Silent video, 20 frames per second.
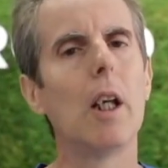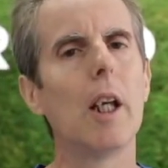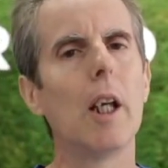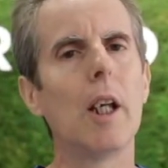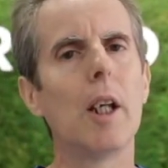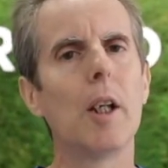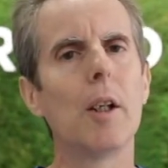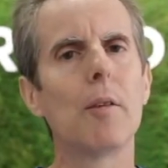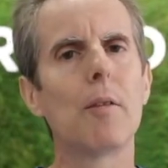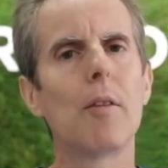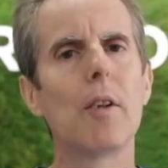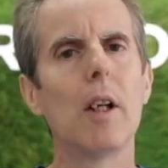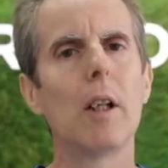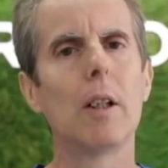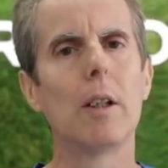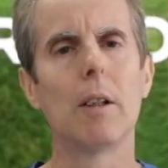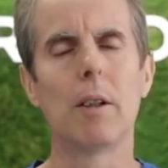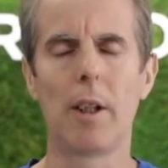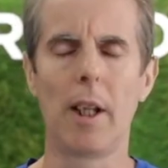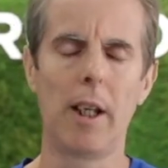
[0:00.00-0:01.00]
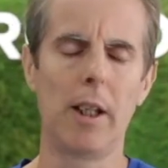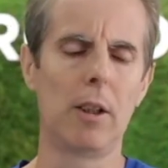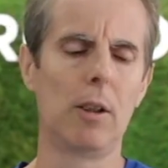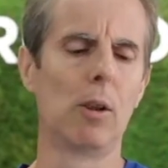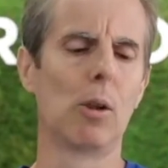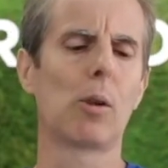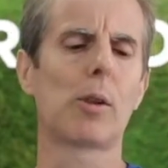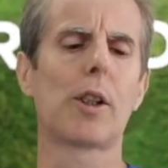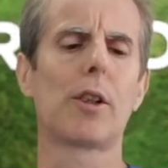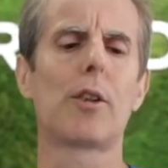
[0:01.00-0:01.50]
If they
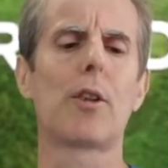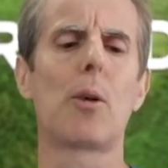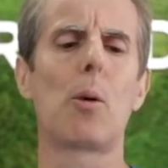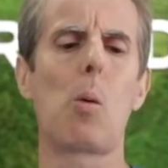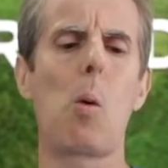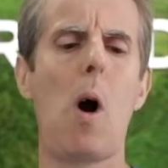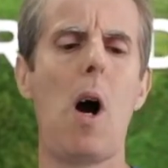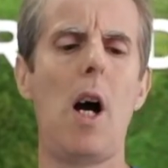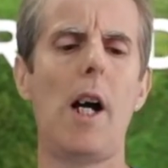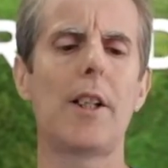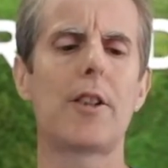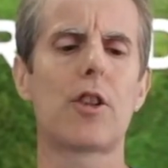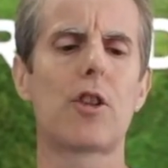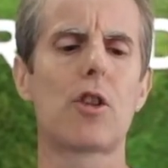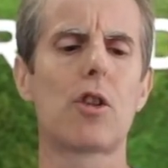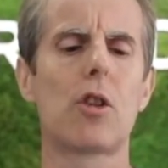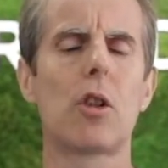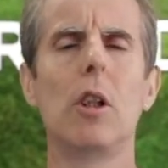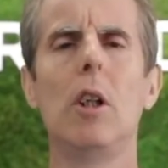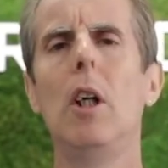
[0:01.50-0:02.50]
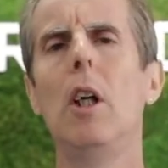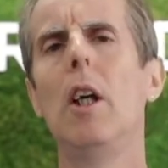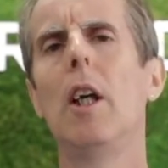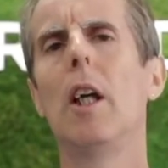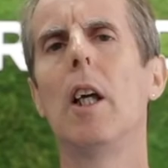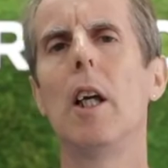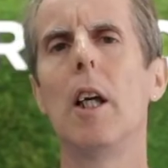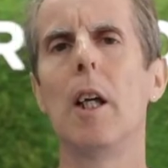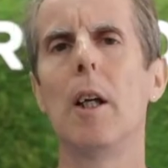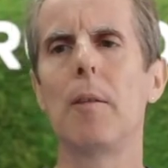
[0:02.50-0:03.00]
look at their watch,
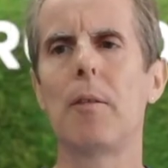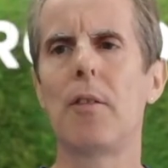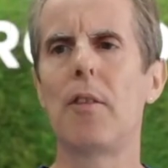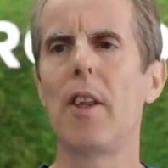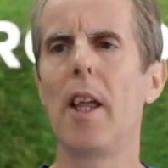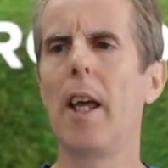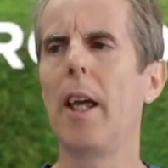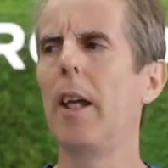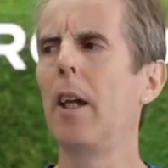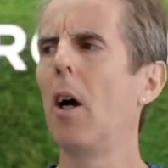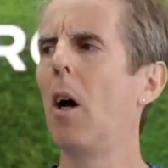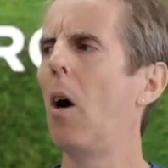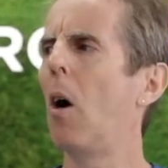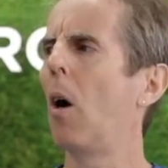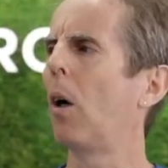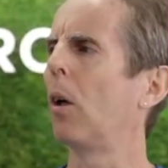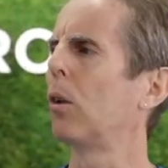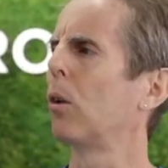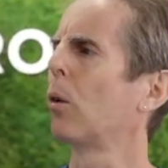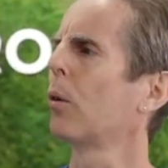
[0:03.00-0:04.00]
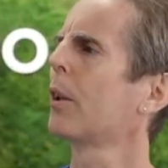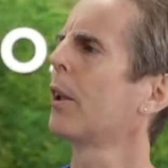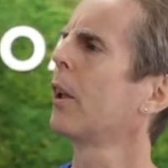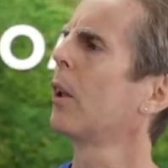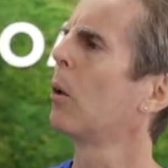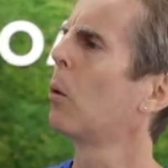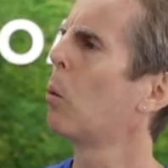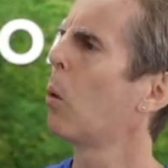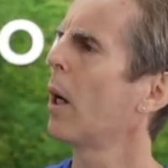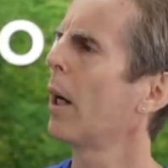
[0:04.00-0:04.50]
if they are
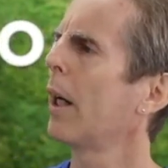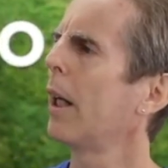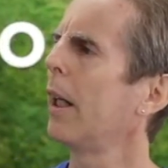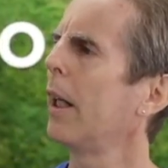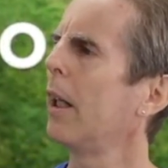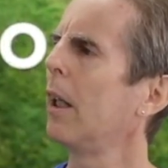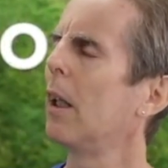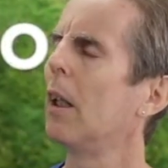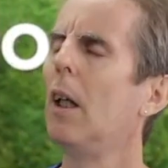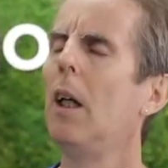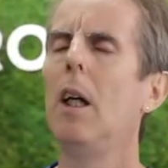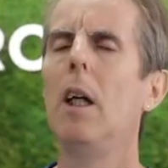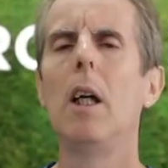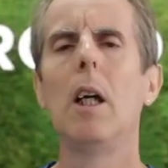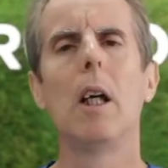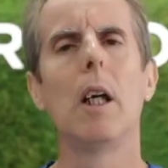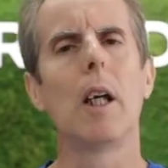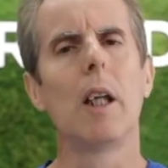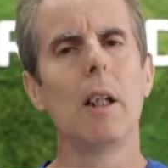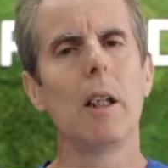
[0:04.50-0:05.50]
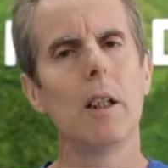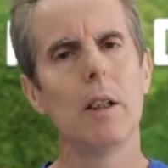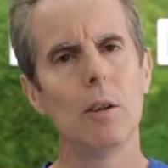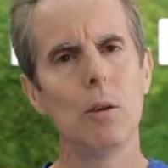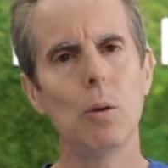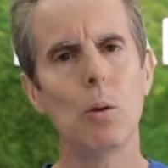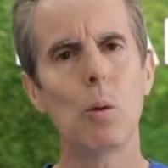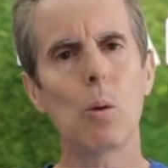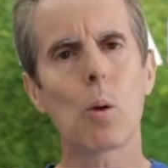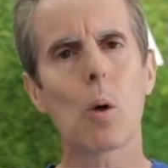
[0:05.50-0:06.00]
looking away,
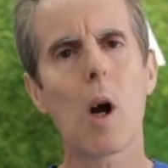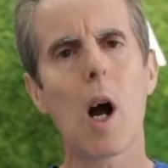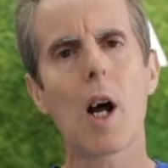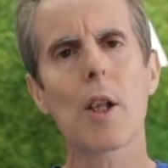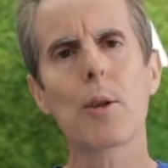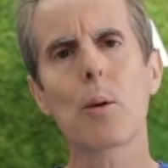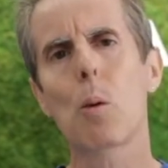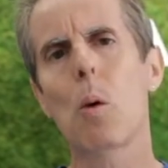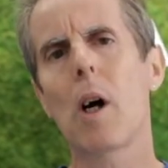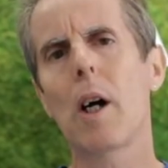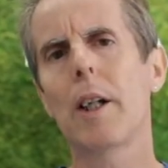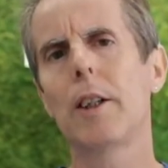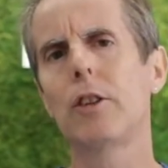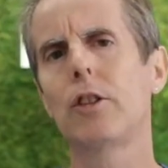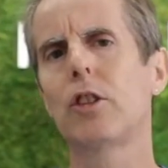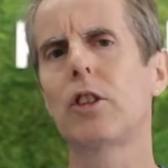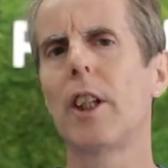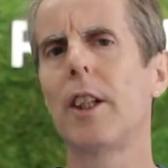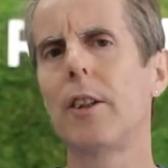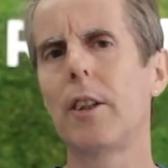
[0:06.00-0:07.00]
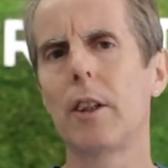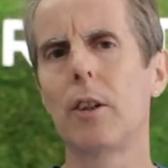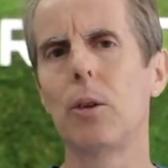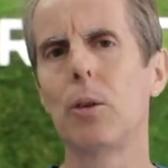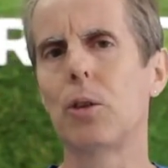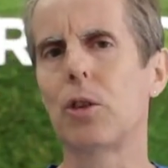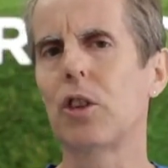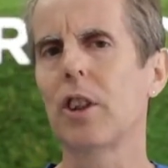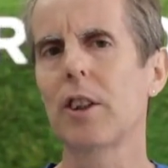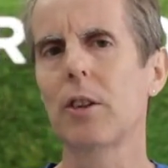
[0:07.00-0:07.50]
or otherwise sending you
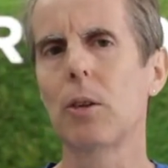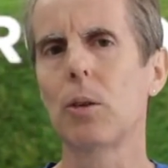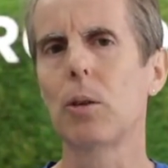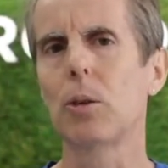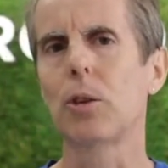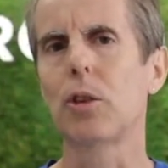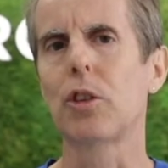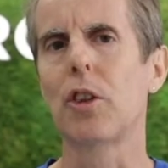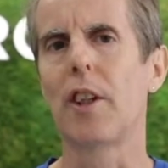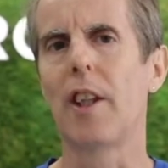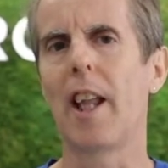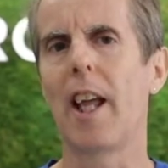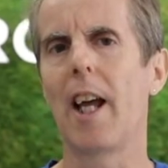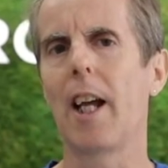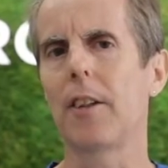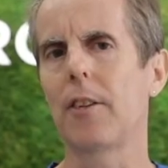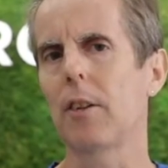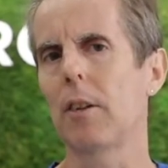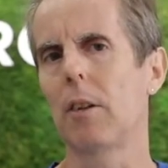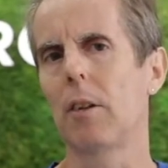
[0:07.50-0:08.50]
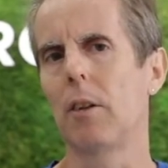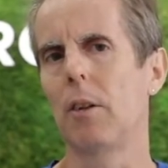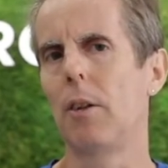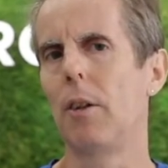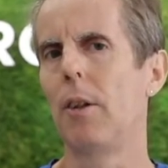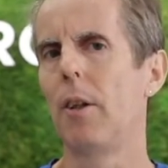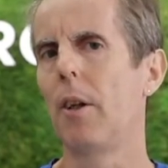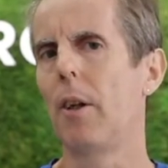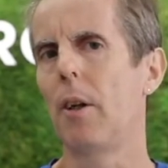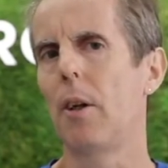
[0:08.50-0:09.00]
signals that
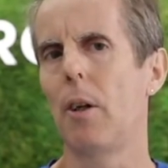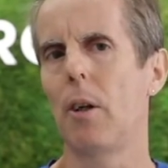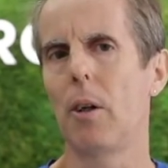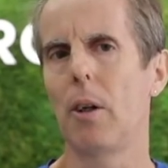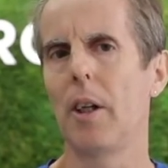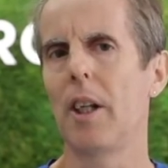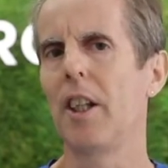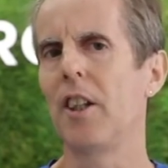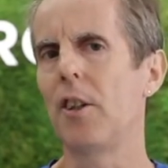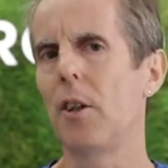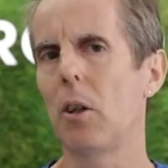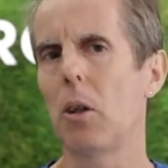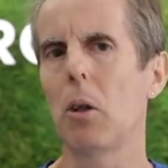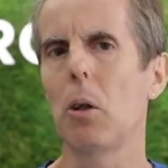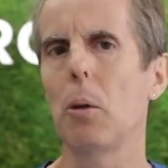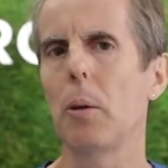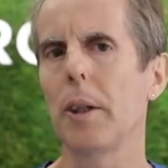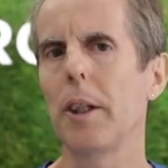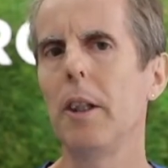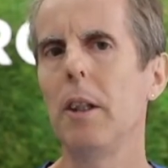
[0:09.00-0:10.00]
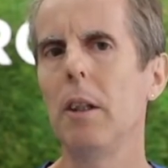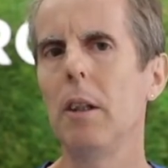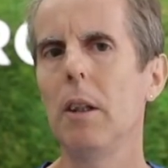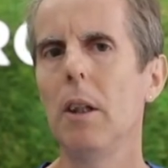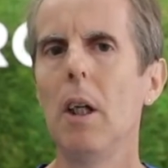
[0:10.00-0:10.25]
they're in a hurry,